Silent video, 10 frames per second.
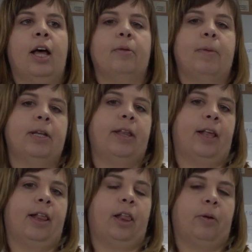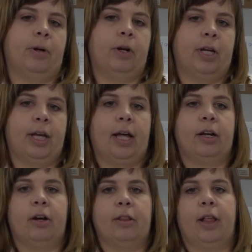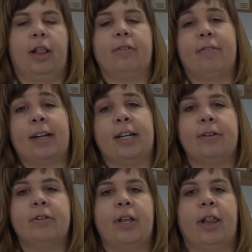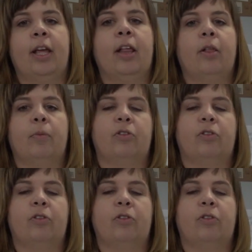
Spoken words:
And the main diseases that we're looking at are things like fatty liver disease,